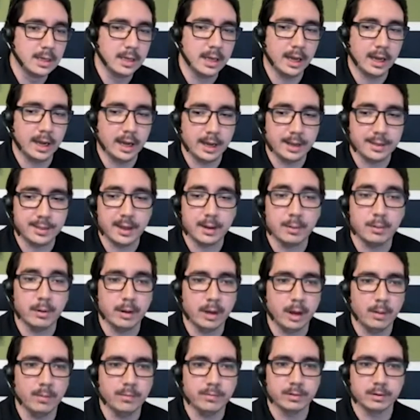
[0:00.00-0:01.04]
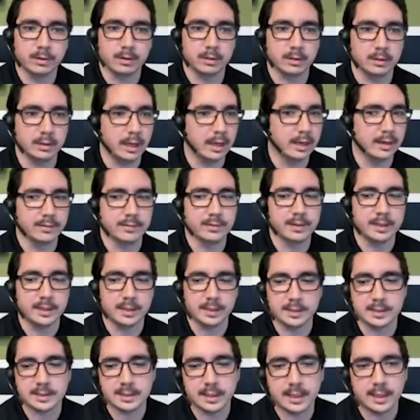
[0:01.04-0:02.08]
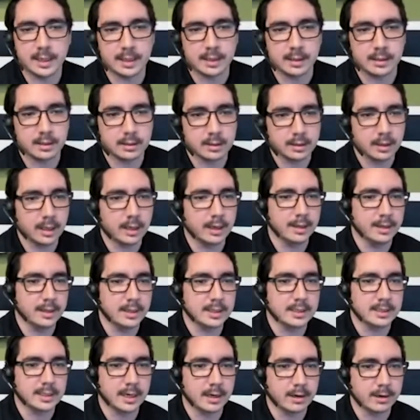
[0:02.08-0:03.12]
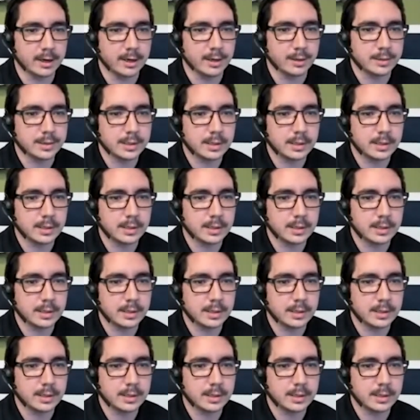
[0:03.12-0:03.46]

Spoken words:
That will help for a lot of these scenarios.